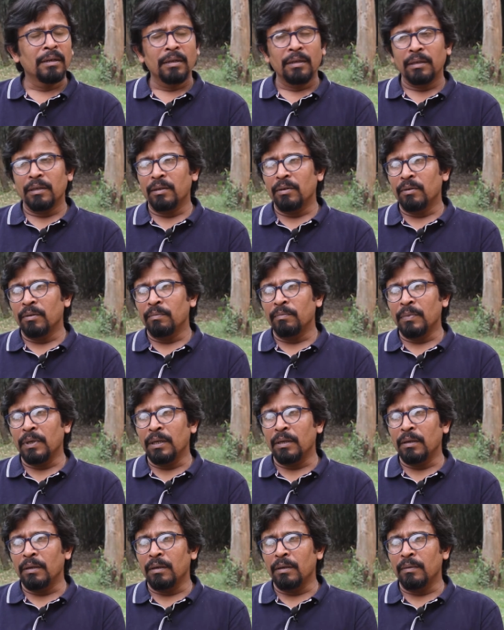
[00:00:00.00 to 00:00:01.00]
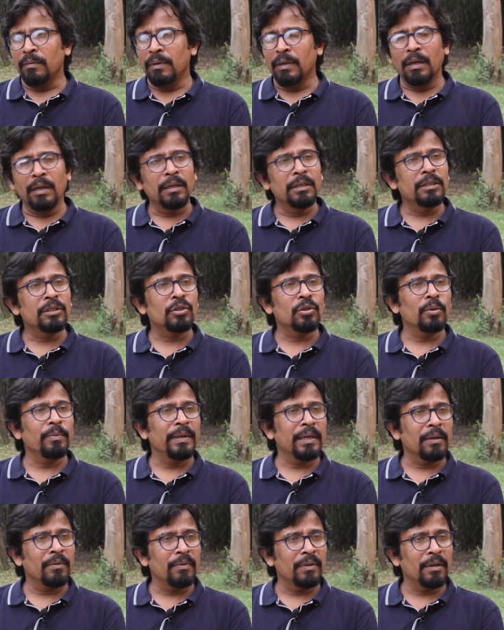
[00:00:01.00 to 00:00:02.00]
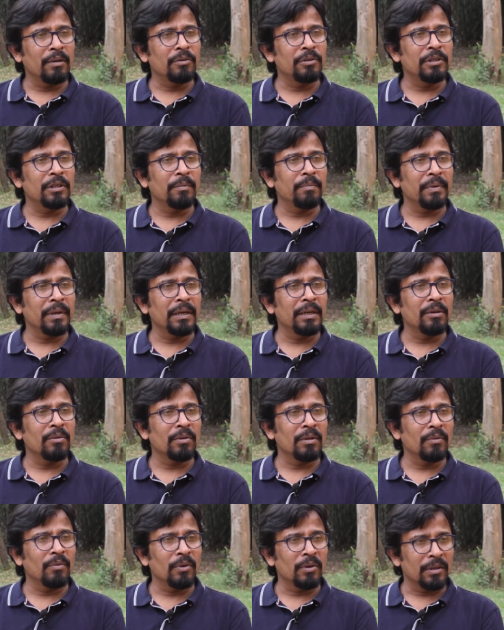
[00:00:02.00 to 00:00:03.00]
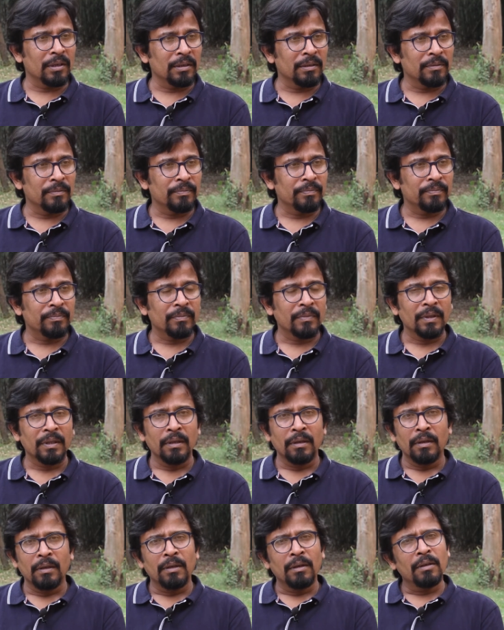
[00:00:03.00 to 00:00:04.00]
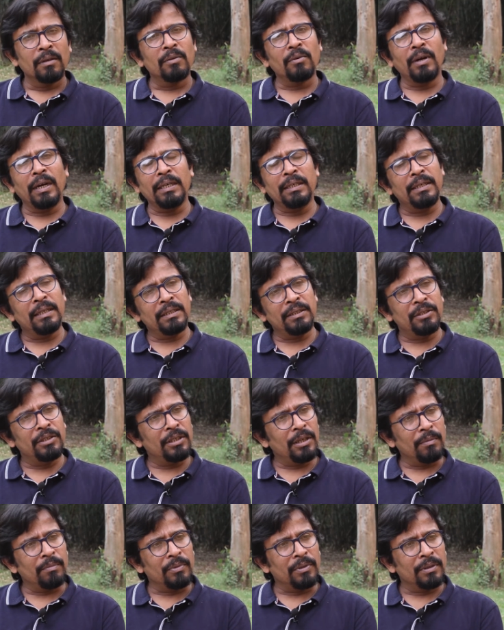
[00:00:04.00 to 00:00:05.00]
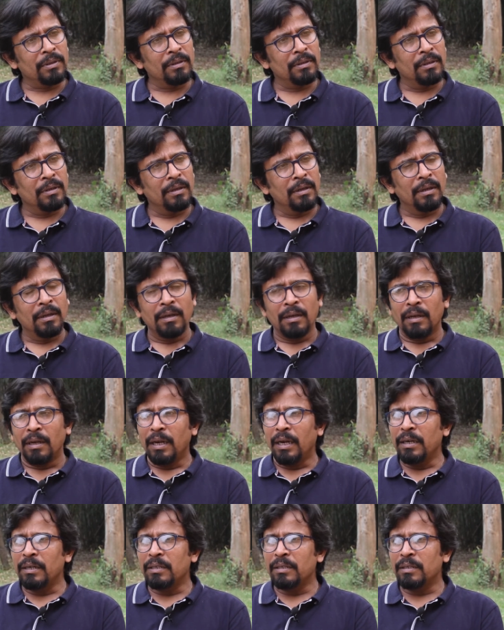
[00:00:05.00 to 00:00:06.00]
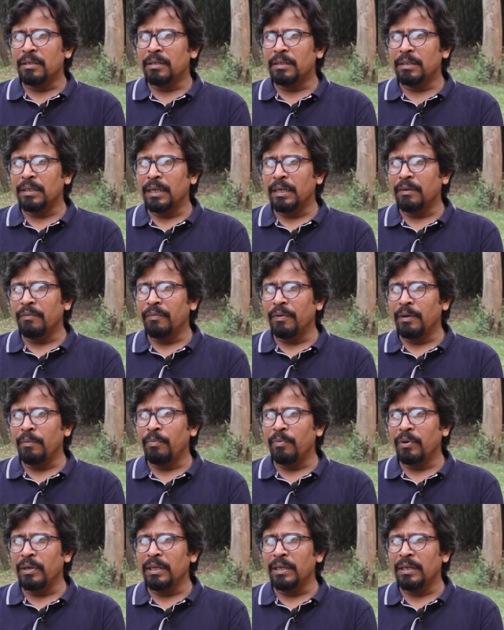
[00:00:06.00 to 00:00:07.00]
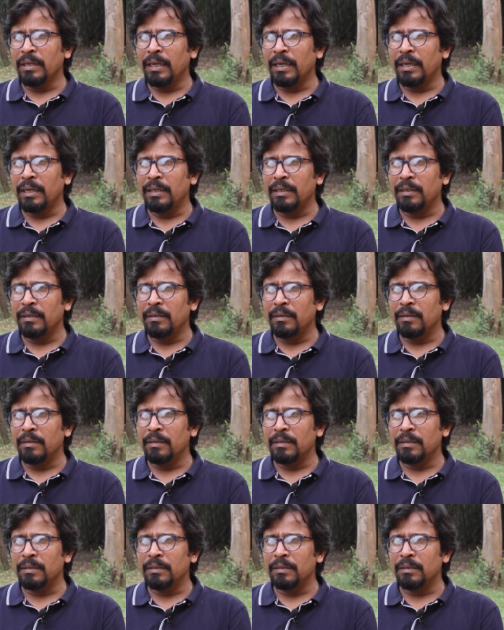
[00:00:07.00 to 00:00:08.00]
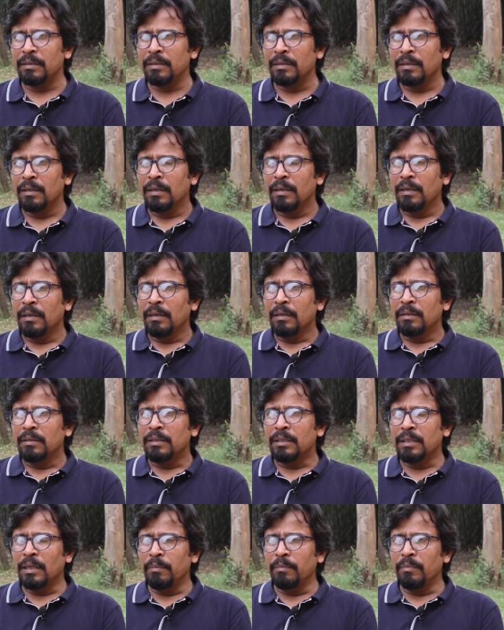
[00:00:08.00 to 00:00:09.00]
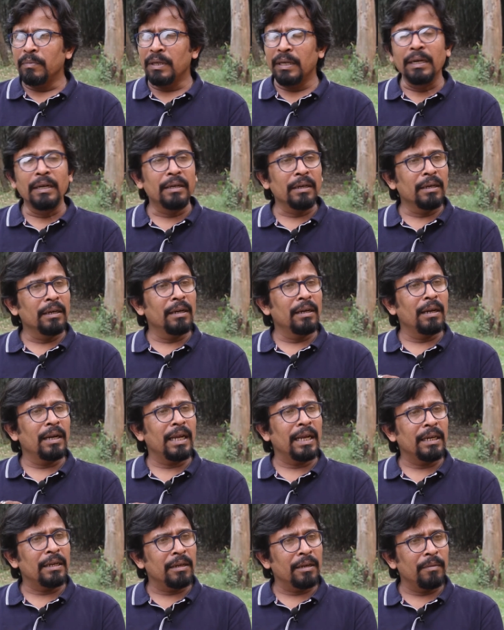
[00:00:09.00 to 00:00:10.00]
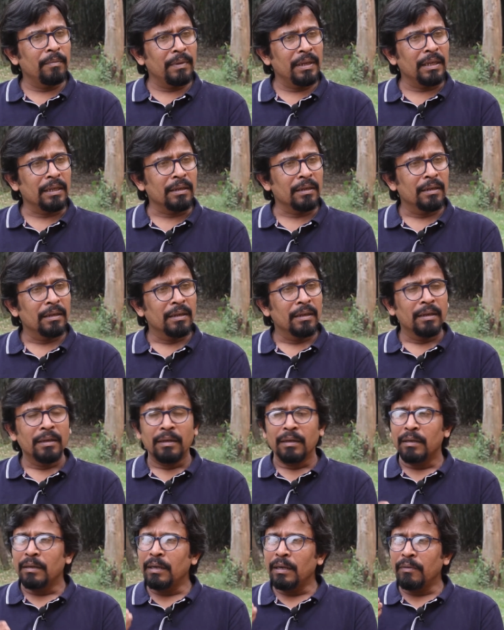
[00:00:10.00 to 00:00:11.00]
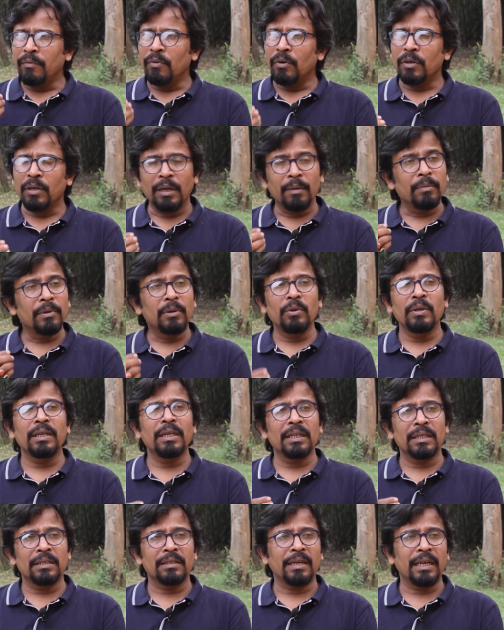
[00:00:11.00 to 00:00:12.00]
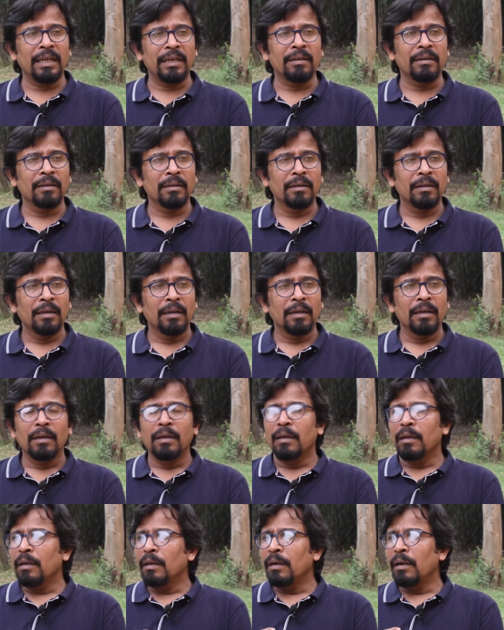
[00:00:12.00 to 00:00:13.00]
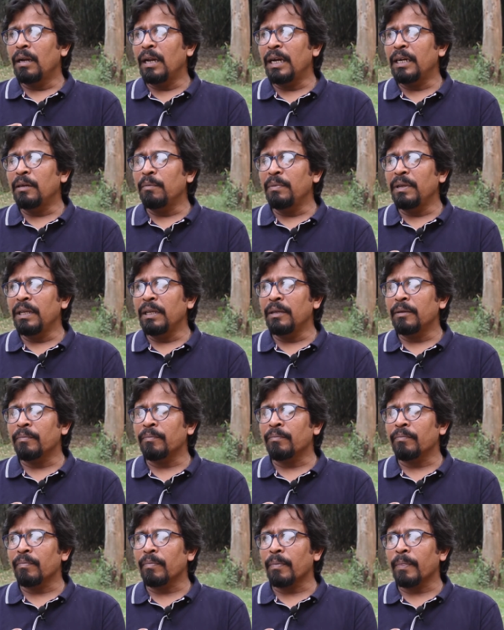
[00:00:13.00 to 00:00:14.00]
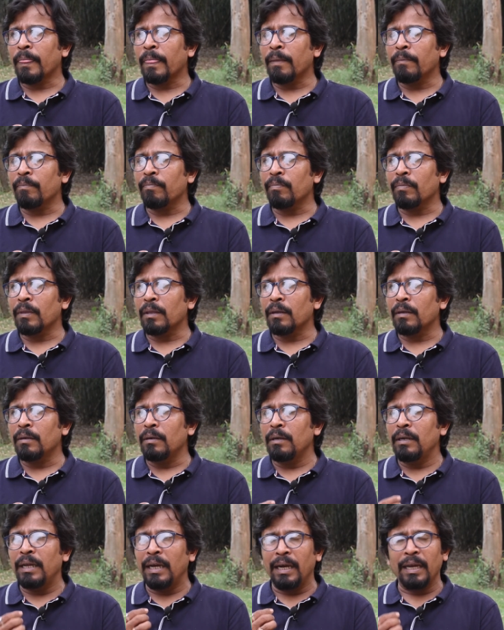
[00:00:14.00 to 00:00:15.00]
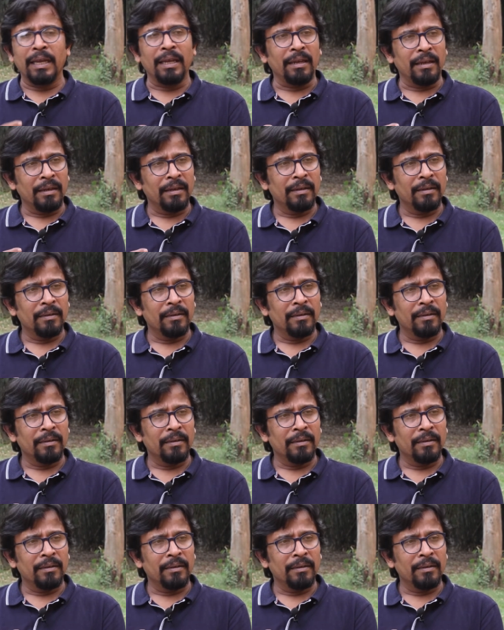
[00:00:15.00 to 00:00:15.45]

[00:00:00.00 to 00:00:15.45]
learn swimming without jumping into the water. So I just jumped. And at one point, I had some internal light in me that what I am doing is right. Let me die,